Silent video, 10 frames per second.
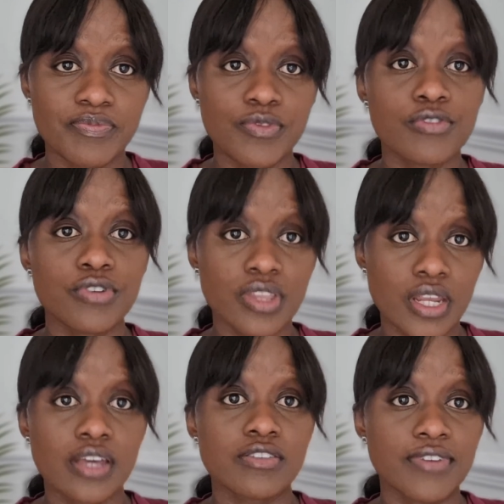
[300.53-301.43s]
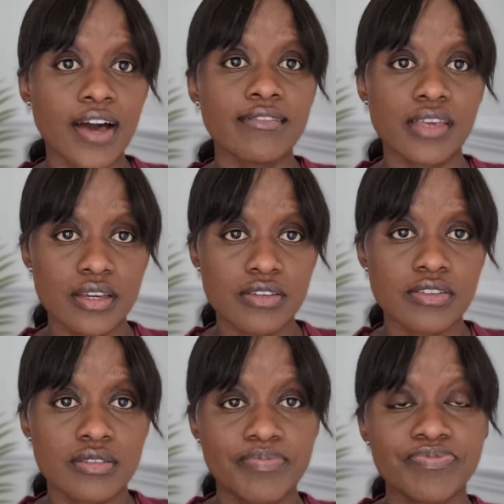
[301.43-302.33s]
for the next 5
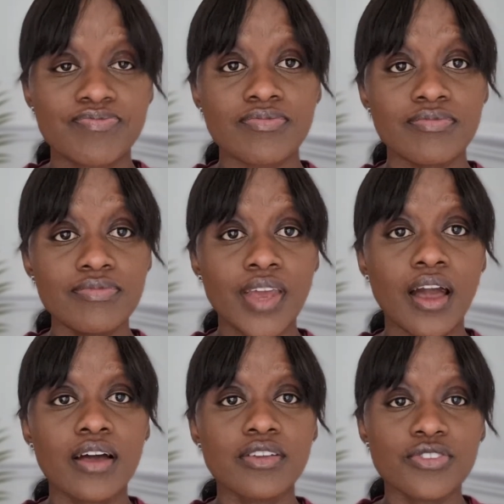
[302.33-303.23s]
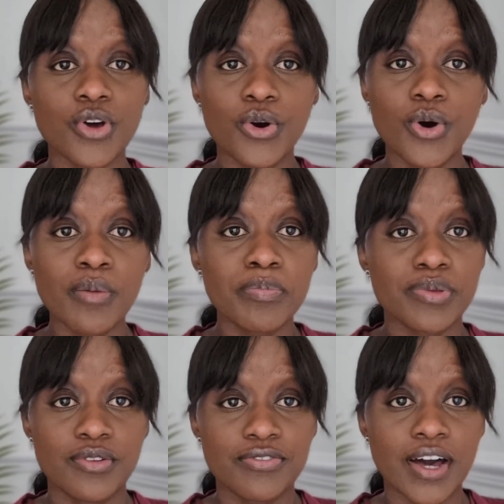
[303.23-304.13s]
years. So hope
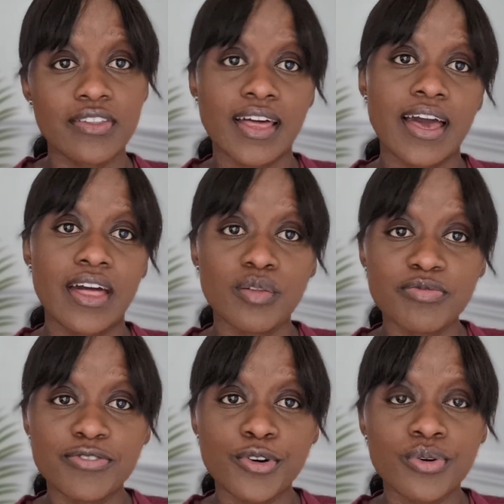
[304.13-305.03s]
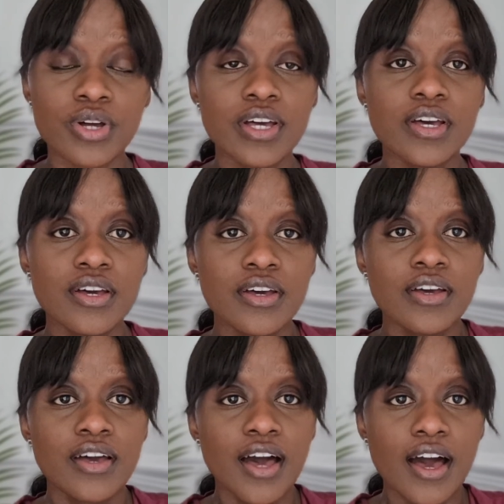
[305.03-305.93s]
you found that helpful.
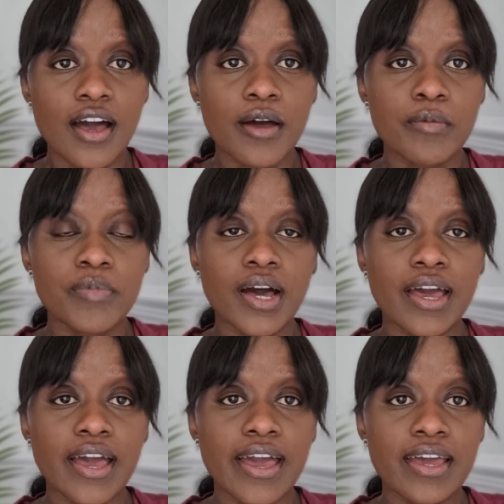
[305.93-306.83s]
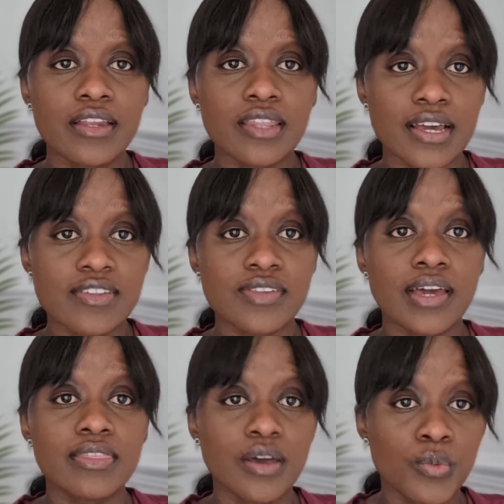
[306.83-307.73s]
And like I
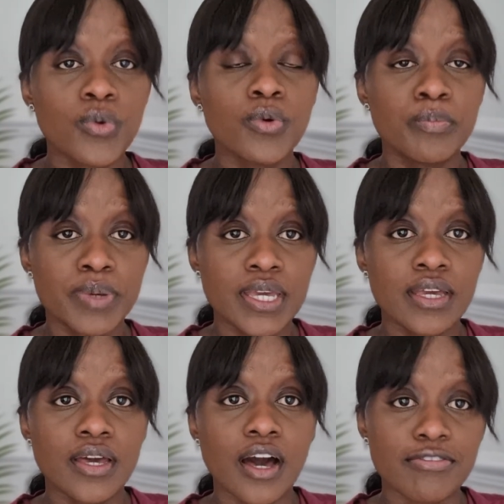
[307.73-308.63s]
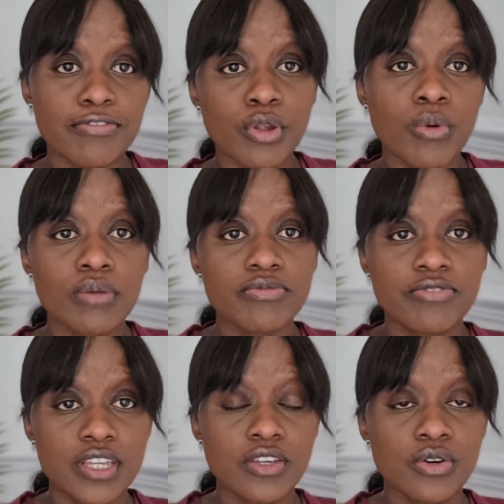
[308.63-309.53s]
said, there will be a follow-up
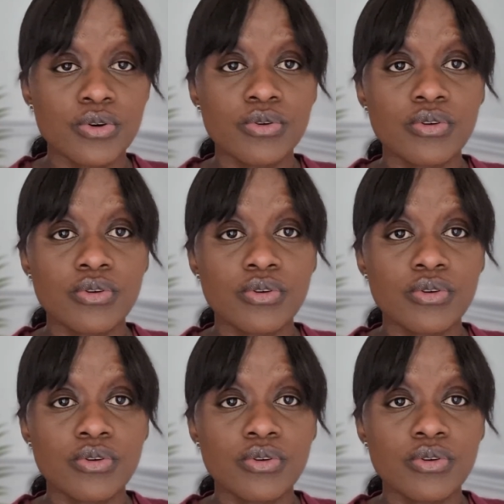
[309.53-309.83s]
video